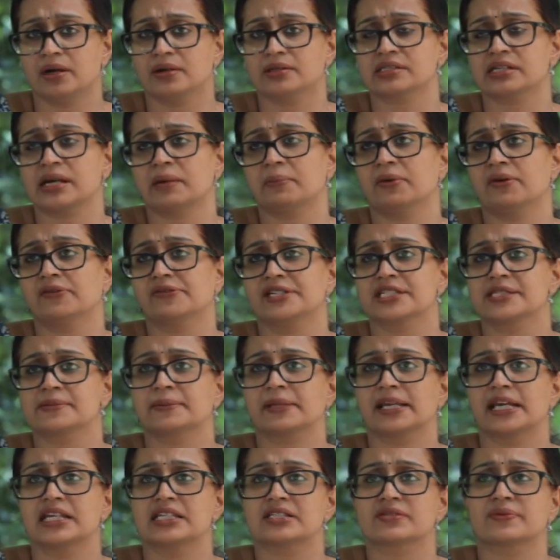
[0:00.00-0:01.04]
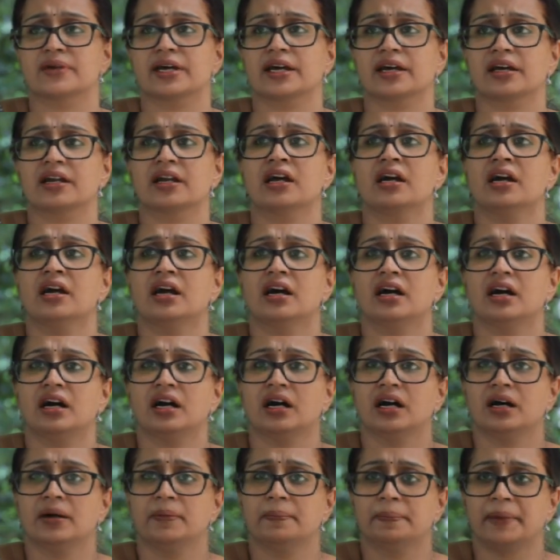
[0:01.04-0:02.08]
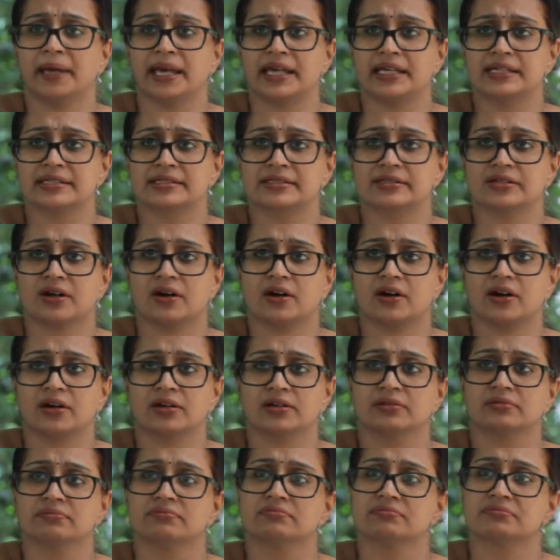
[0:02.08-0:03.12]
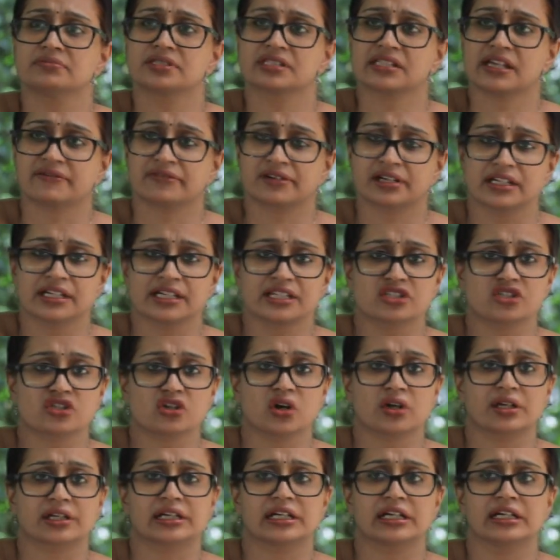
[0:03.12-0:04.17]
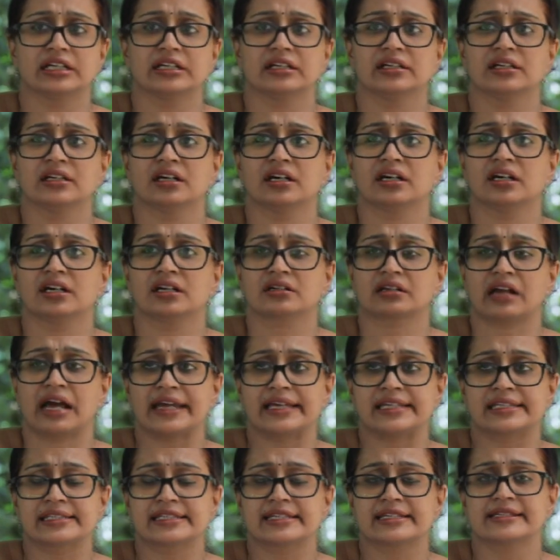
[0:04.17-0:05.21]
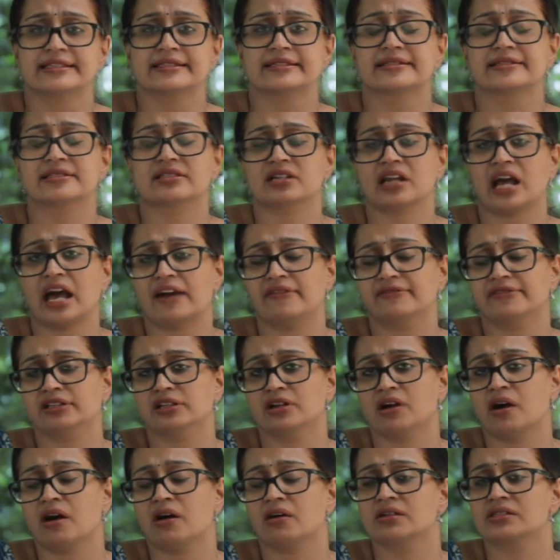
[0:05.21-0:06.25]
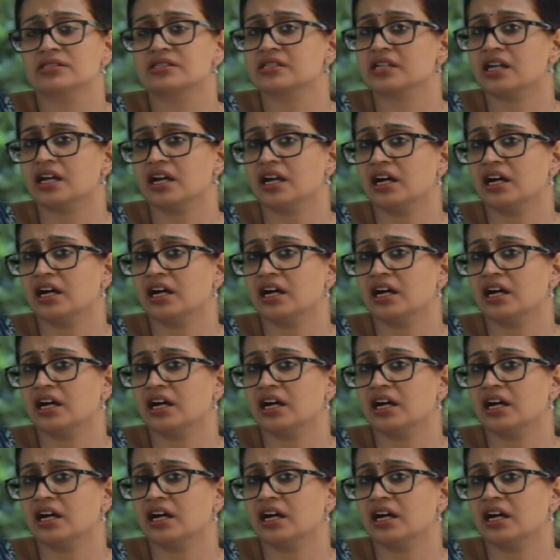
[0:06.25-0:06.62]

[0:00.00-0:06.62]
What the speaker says: Some of his plays were based on several historical writings, travelogues.